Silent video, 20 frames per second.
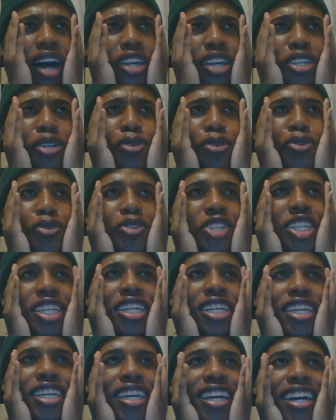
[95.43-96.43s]

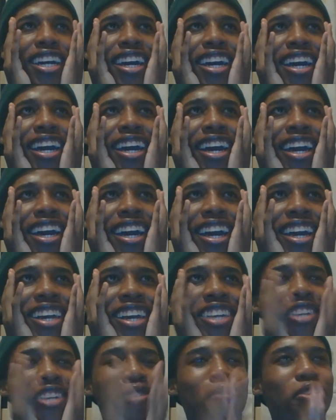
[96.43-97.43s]
Yuji,
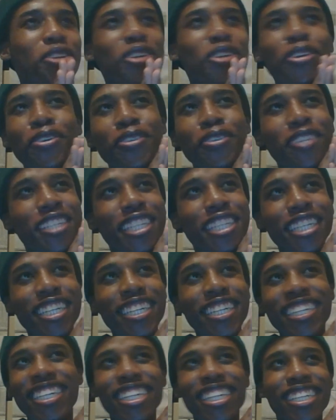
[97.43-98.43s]

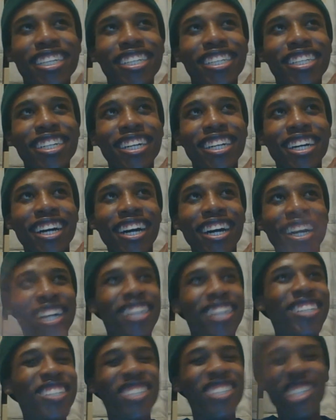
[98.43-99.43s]
Yuji,
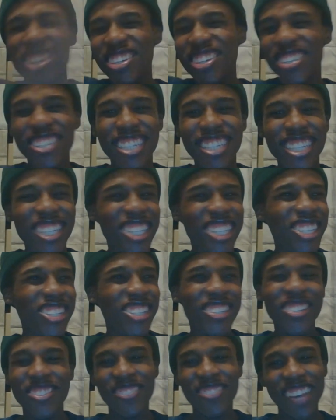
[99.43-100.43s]
Yuji,
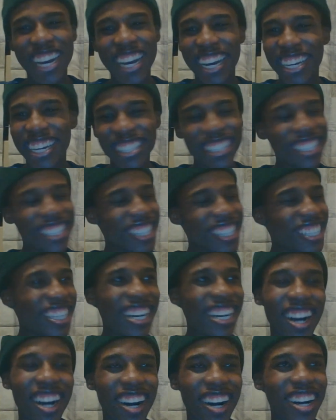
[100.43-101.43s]
you man.
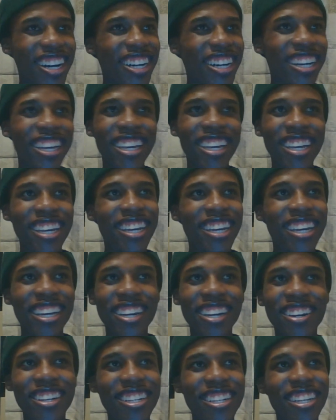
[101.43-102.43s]
Ah,
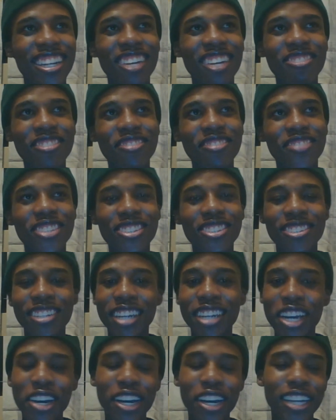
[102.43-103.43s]
kind of love him, dude.
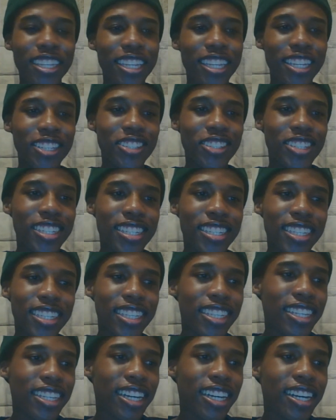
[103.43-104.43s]
And then you just
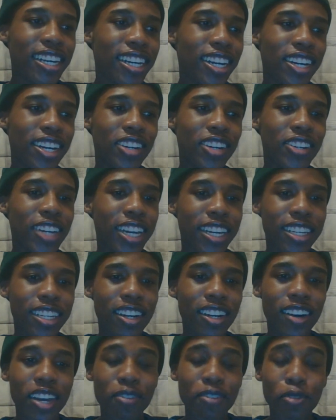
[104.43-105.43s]
see like, okay,
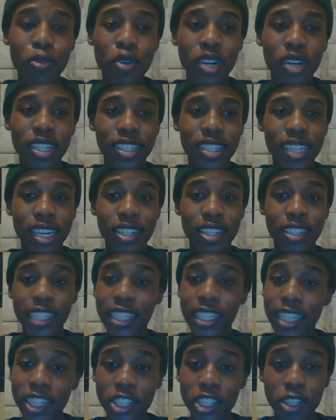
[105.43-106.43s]
now everyone decides to
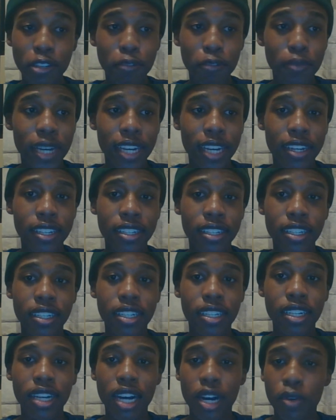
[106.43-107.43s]
ditch him, and
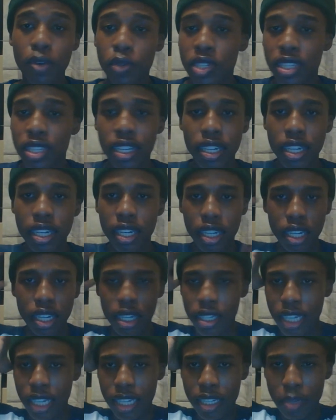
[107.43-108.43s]
I was thinking,
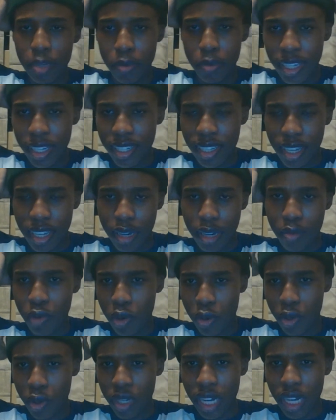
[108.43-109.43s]
yeah, that's the best thing
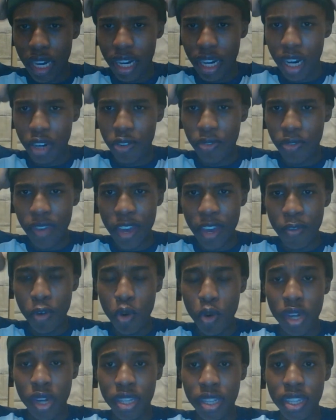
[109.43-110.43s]
because out of
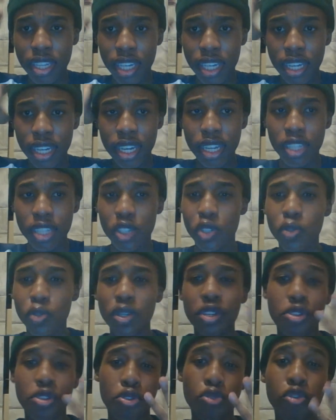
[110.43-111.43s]
everyone there, there's
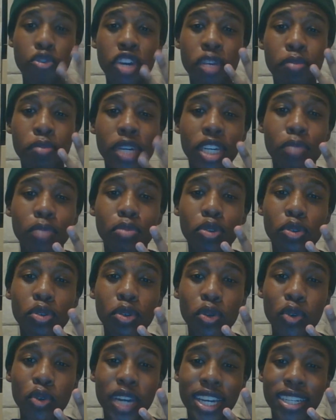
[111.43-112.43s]
only three people
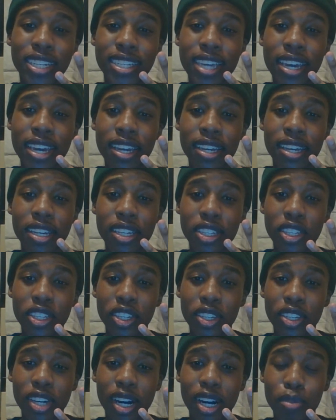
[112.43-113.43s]
who can take
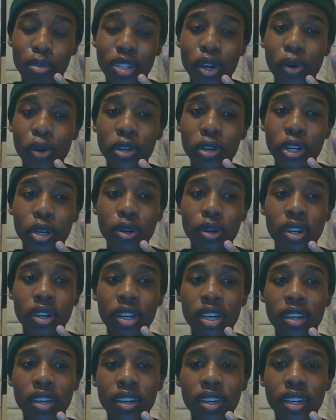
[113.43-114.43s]
Toto,
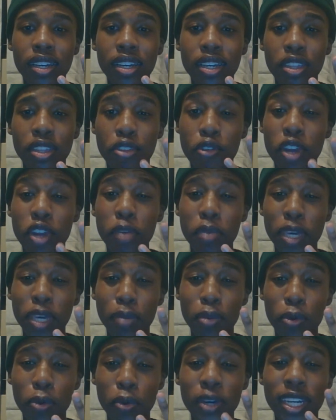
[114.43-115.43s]
three
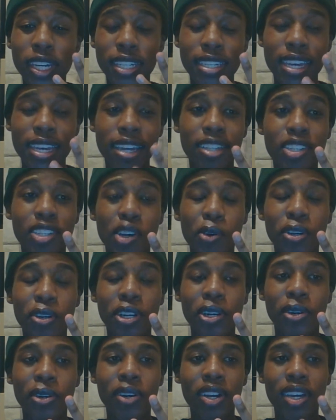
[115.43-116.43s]
people who can take
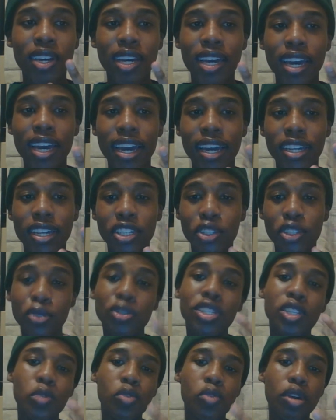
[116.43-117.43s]
Toto, and
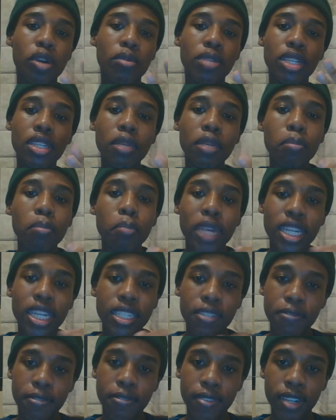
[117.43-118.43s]
Yuji's probably the
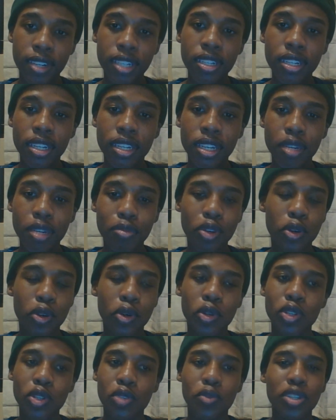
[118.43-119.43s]
best fit
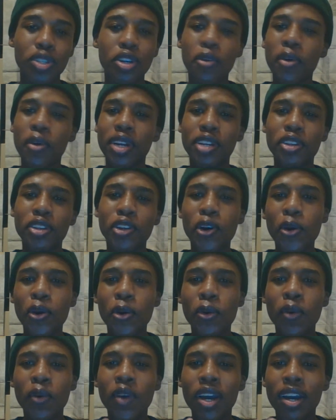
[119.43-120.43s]
because we don't want to
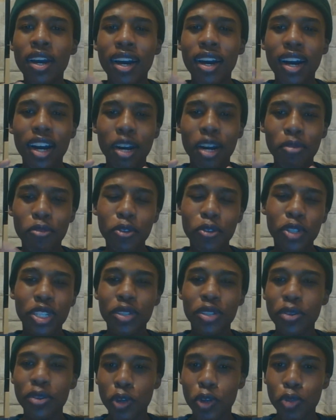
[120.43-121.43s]
know
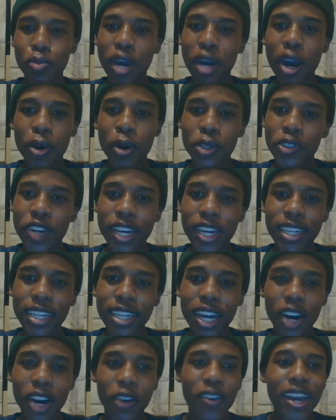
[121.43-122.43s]
Fujiguro's powers right now.